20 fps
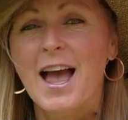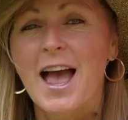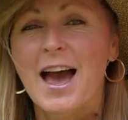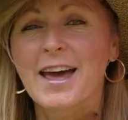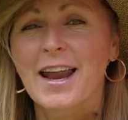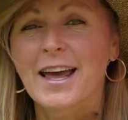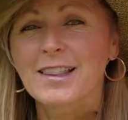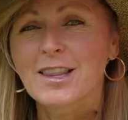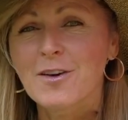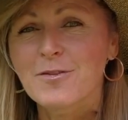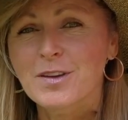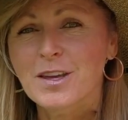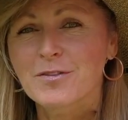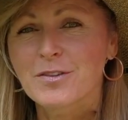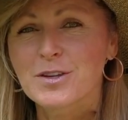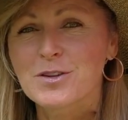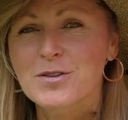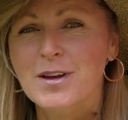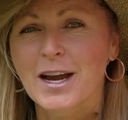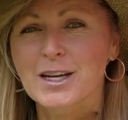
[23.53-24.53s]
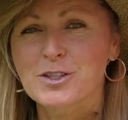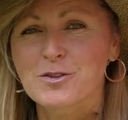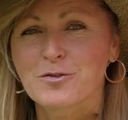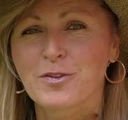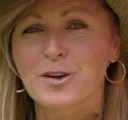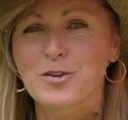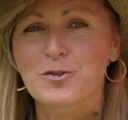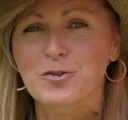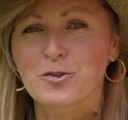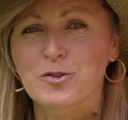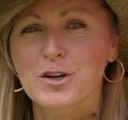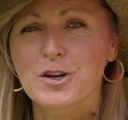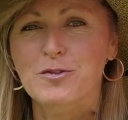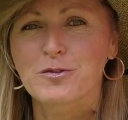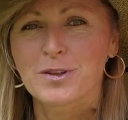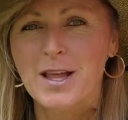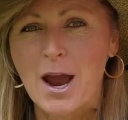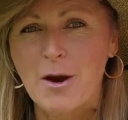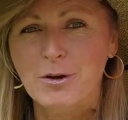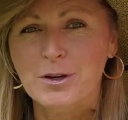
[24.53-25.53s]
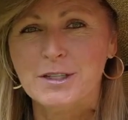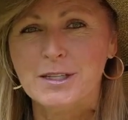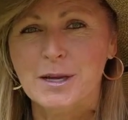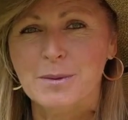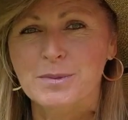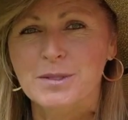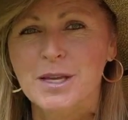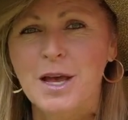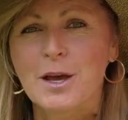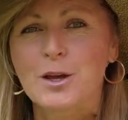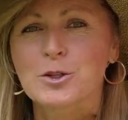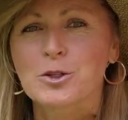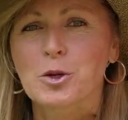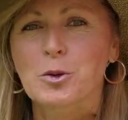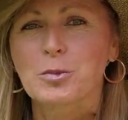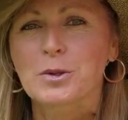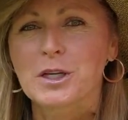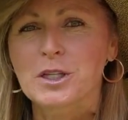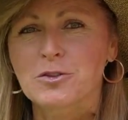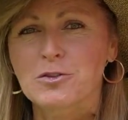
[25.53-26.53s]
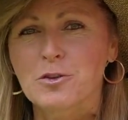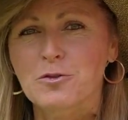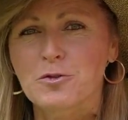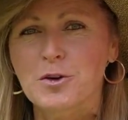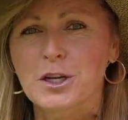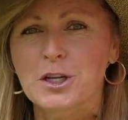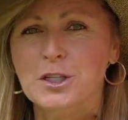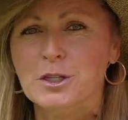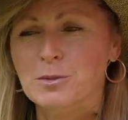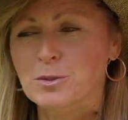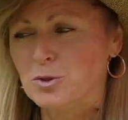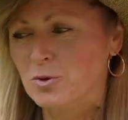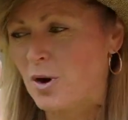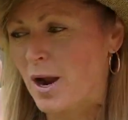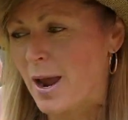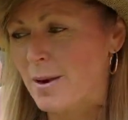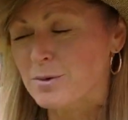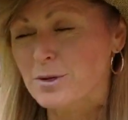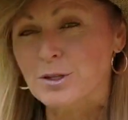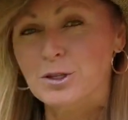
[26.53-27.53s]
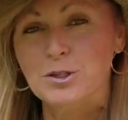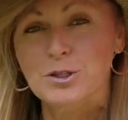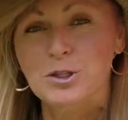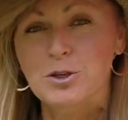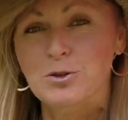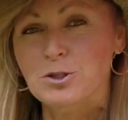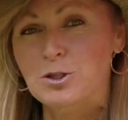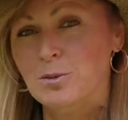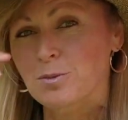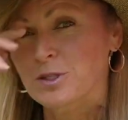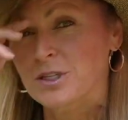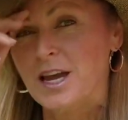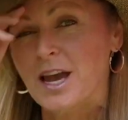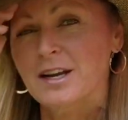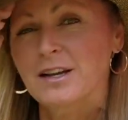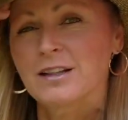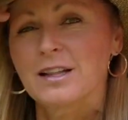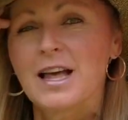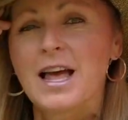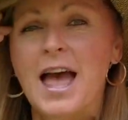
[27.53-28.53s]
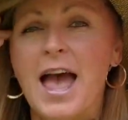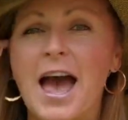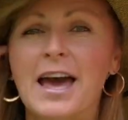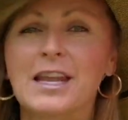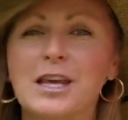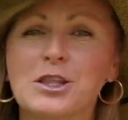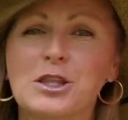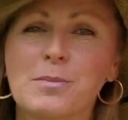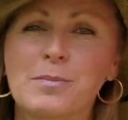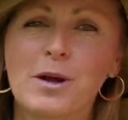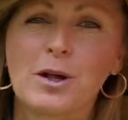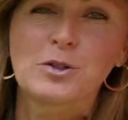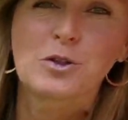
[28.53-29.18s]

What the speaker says: And I love giving you guys fun, free flower tips. So please feel free to subscribe to this YouTube channel and hit the bell